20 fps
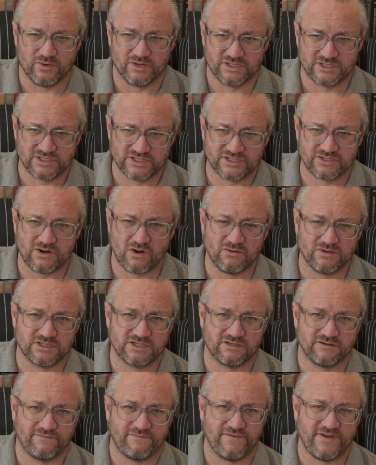was so
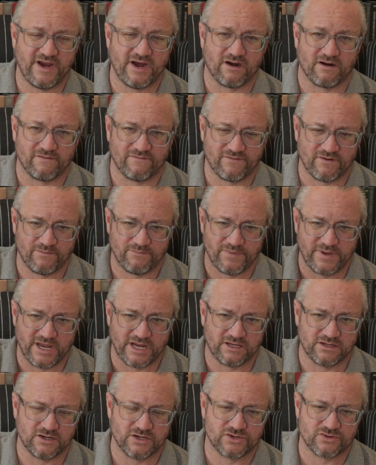severe from
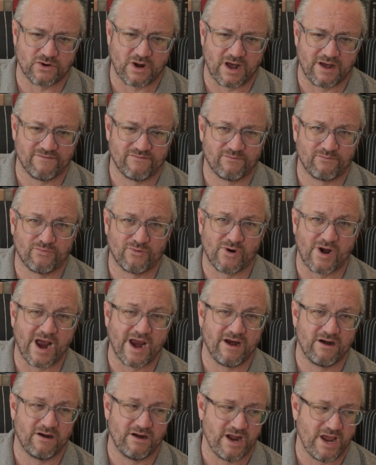peak to trough
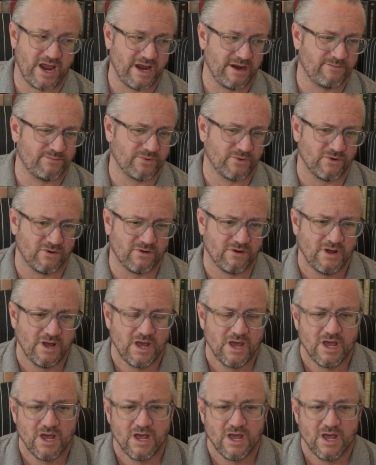prior to April,